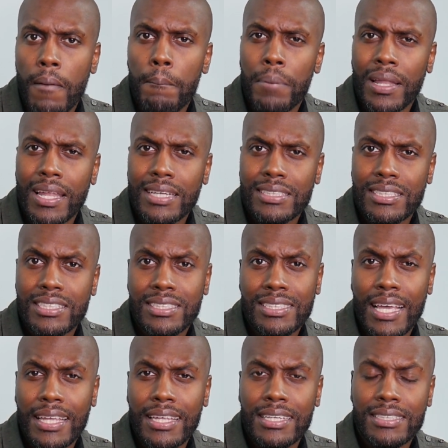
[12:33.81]
but let's just
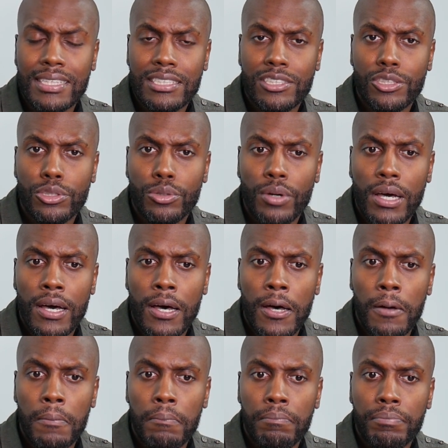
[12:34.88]
take this into
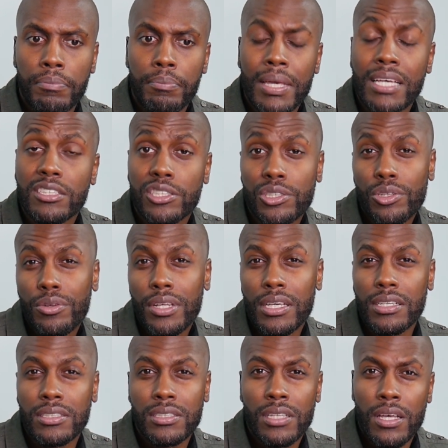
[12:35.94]
um, being
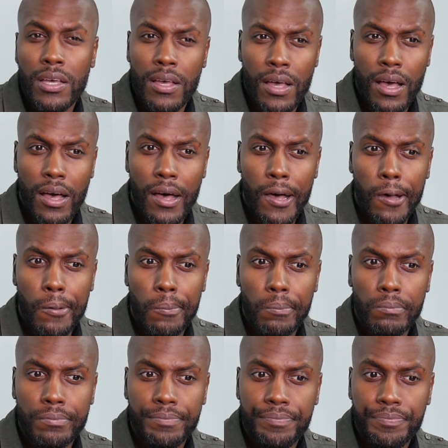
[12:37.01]
studious.
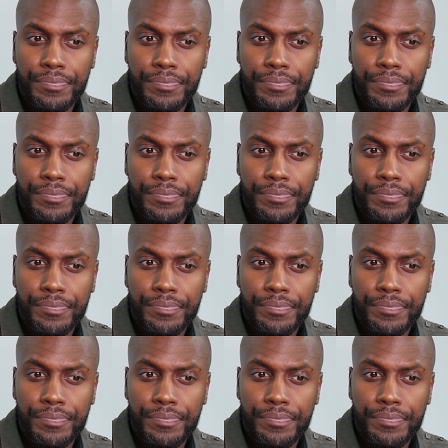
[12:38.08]
Um,